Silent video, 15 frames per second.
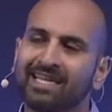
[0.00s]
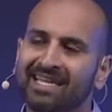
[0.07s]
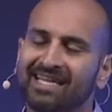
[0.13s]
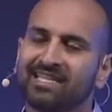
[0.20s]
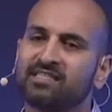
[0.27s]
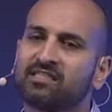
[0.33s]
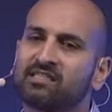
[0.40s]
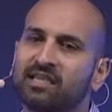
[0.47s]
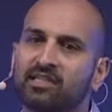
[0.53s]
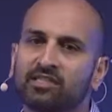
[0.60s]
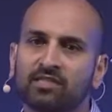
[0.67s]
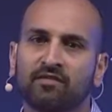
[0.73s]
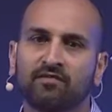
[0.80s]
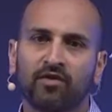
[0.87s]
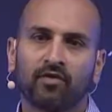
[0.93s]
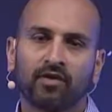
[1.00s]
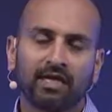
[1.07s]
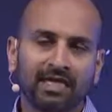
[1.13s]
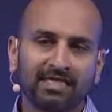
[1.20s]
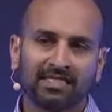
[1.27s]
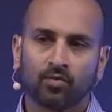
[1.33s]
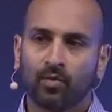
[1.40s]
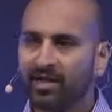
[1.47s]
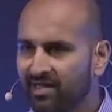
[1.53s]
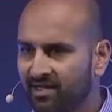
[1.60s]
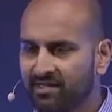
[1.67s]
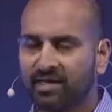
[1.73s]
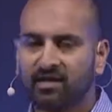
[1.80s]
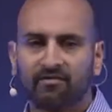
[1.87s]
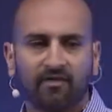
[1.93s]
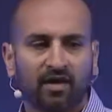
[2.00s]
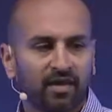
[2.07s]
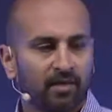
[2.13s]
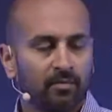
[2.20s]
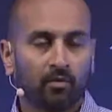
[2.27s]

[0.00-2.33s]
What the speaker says: and it's essentially a very easy way to identify them,